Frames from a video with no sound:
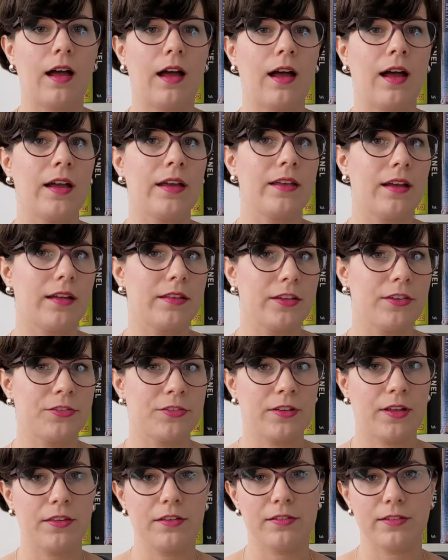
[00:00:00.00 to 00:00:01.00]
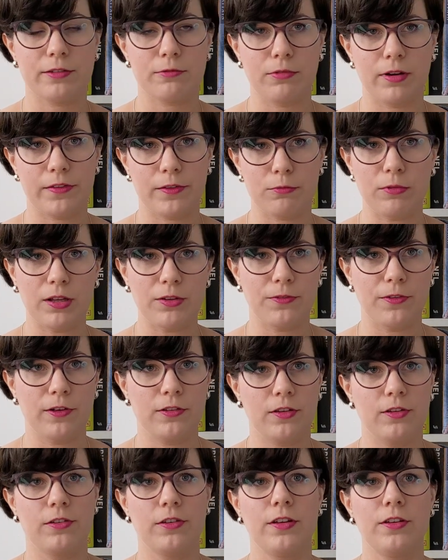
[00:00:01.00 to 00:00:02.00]
I additionally request one
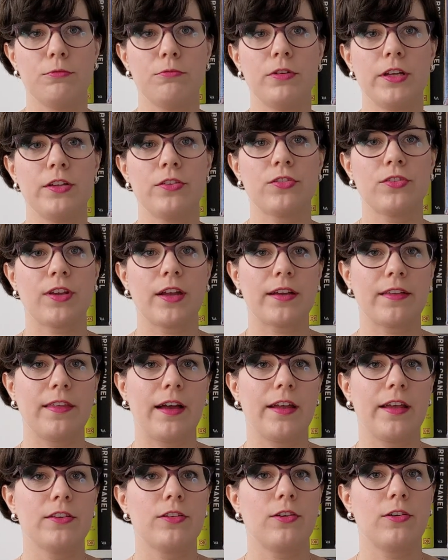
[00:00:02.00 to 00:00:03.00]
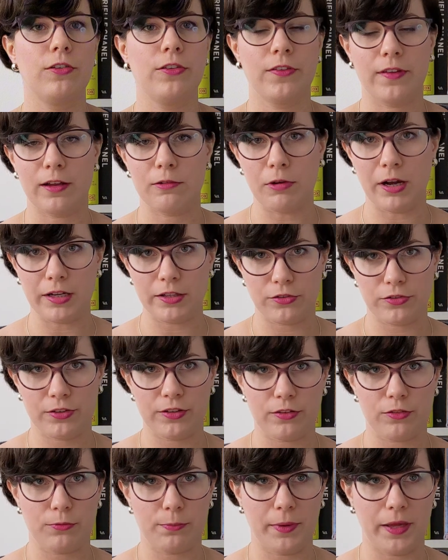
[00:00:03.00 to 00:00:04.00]
photo in which a client holds a white
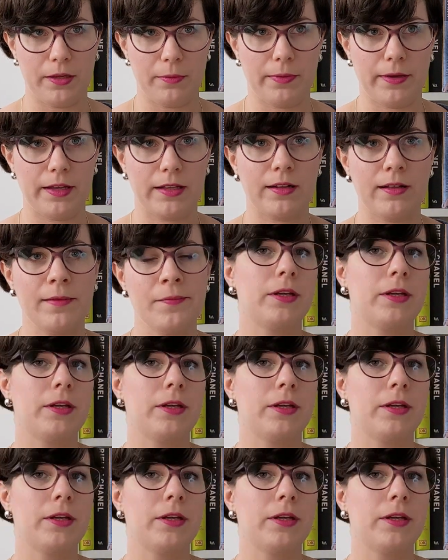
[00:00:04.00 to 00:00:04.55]
sheet of paper,